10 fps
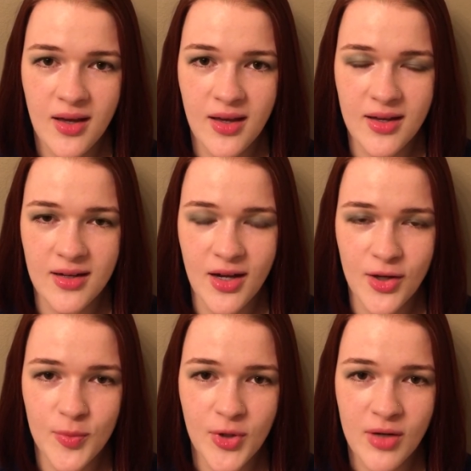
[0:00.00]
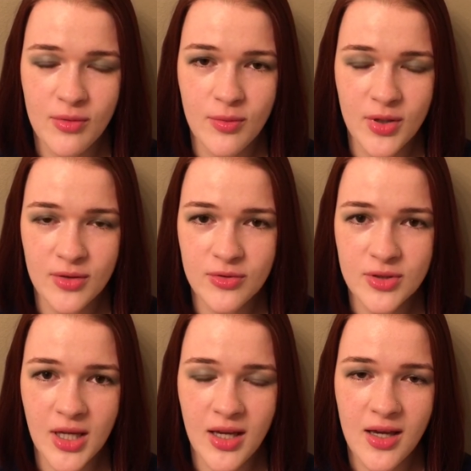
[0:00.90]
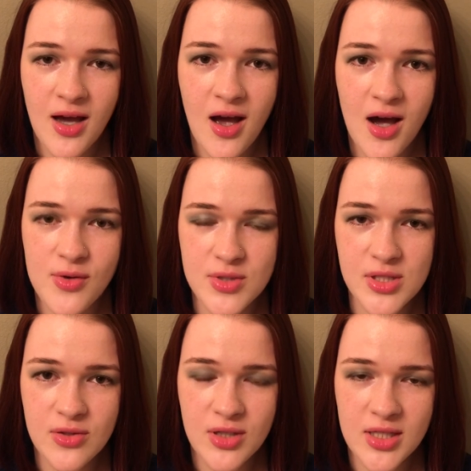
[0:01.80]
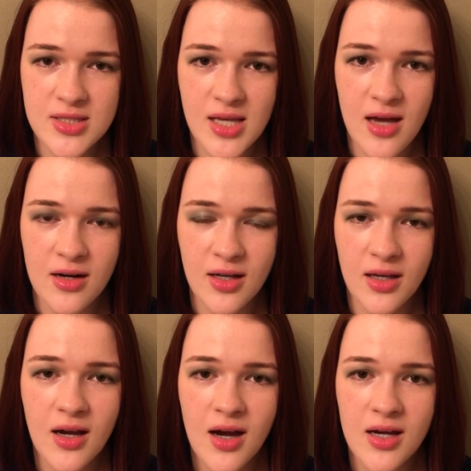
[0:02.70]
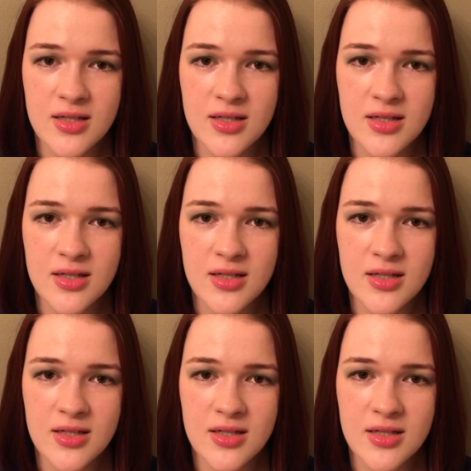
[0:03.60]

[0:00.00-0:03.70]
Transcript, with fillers: And I hope you have a wonderful day. I will see you next Saturday.